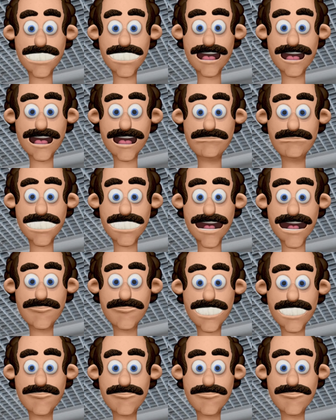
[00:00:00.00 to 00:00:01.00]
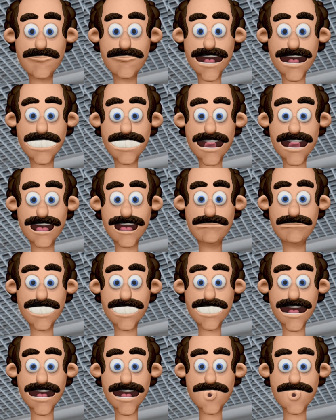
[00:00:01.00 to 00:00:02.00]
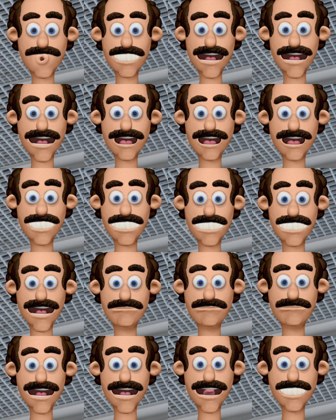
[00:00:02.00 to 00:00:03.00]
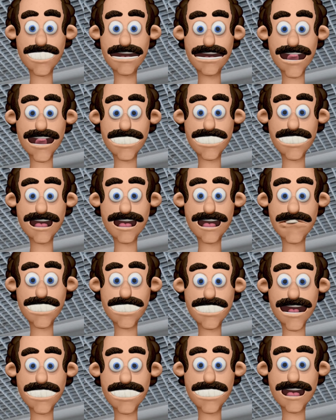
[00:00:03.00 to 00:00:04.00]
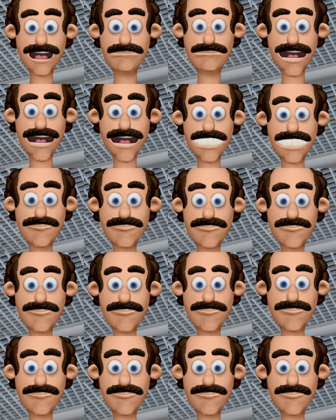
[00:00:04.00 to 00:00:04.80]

drop cloths, or other protective coverings can help shield surfaces from dust,